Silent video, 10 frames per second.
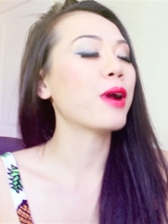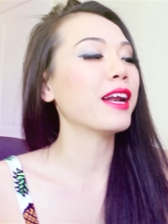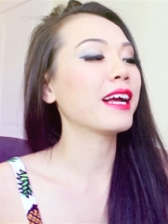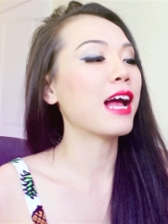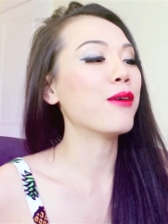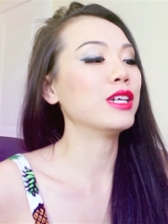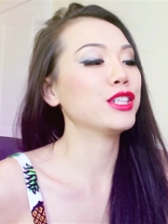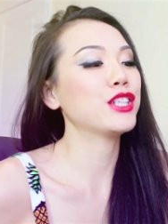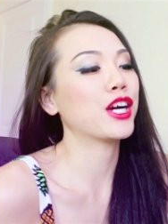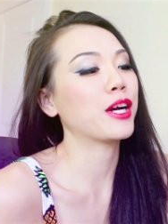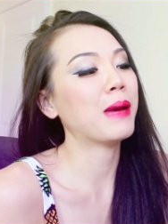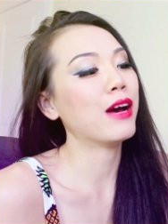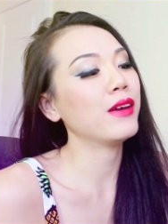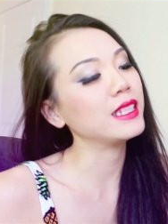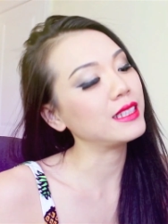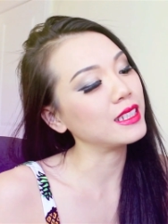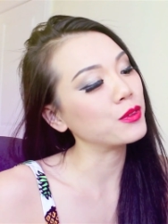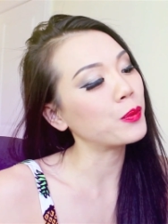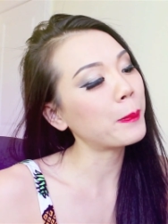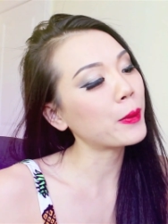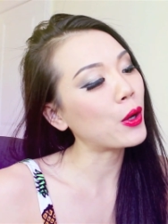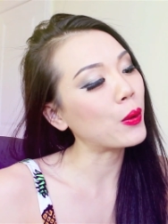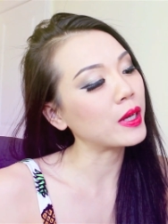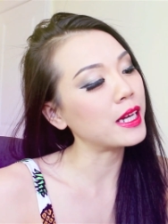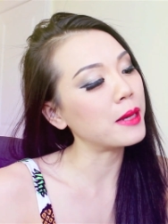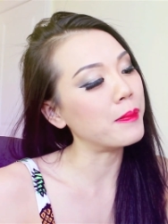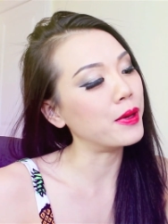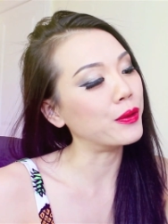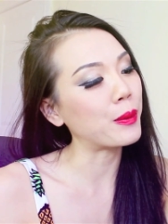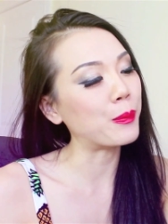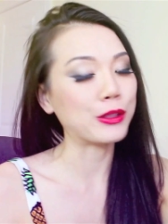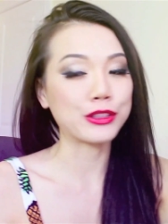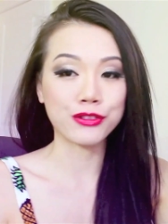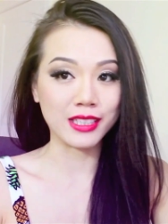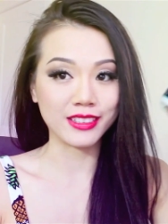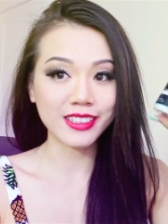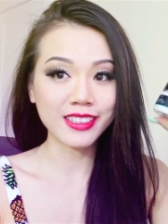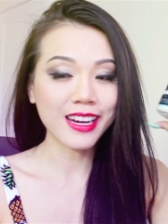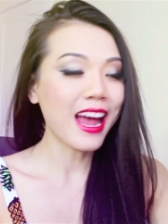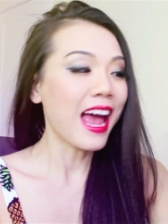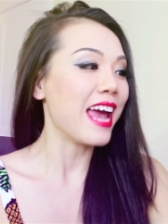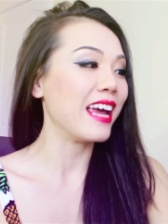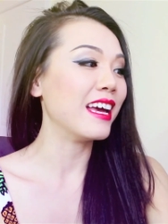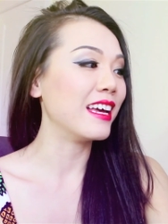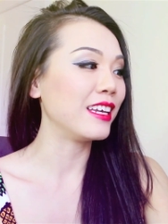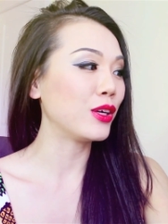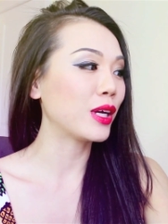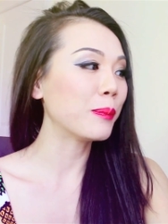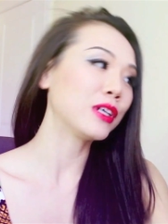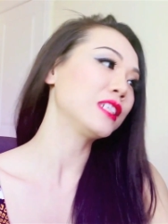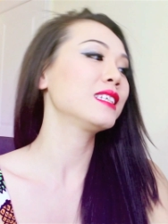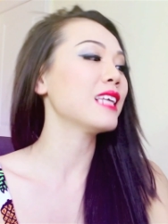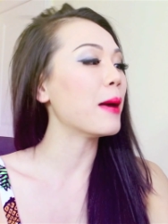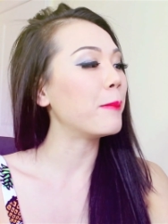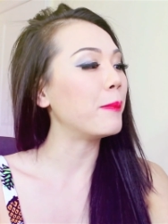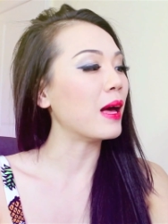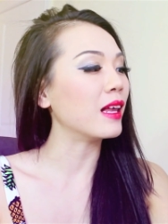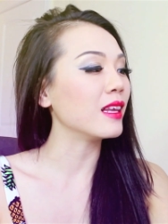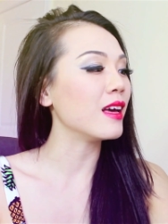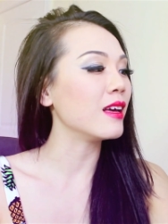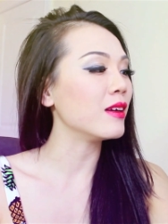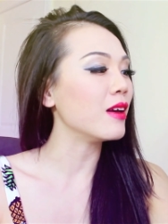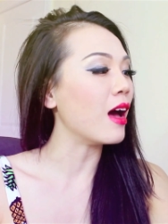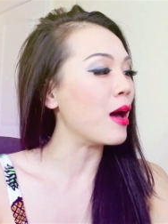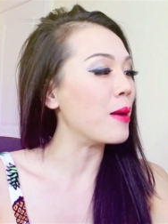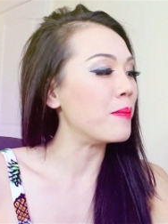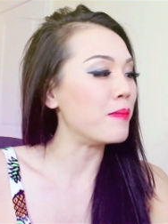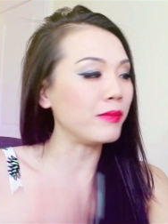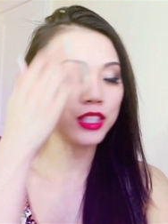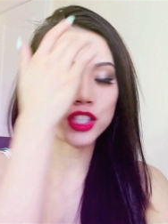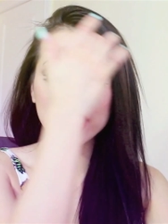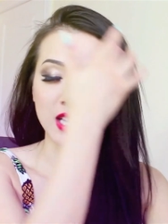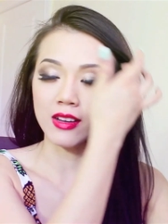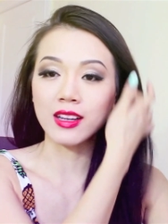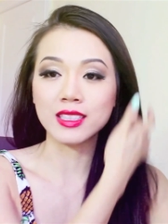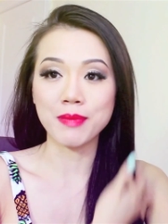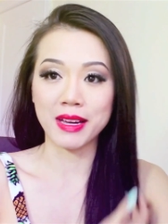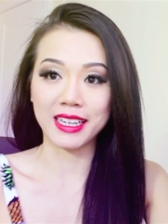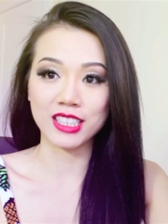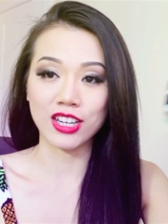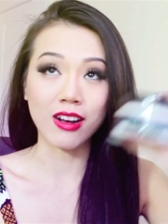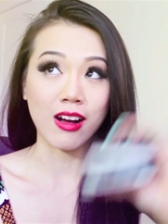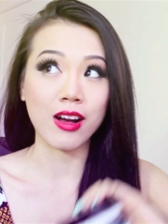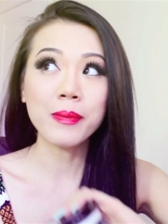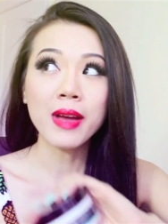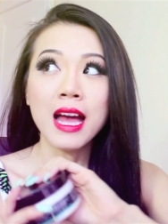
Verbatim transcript: product I want to talk about is this Whipped Coconut Milk Moisturizer and you can purchase that at bellamechellecosmetic.com. Um,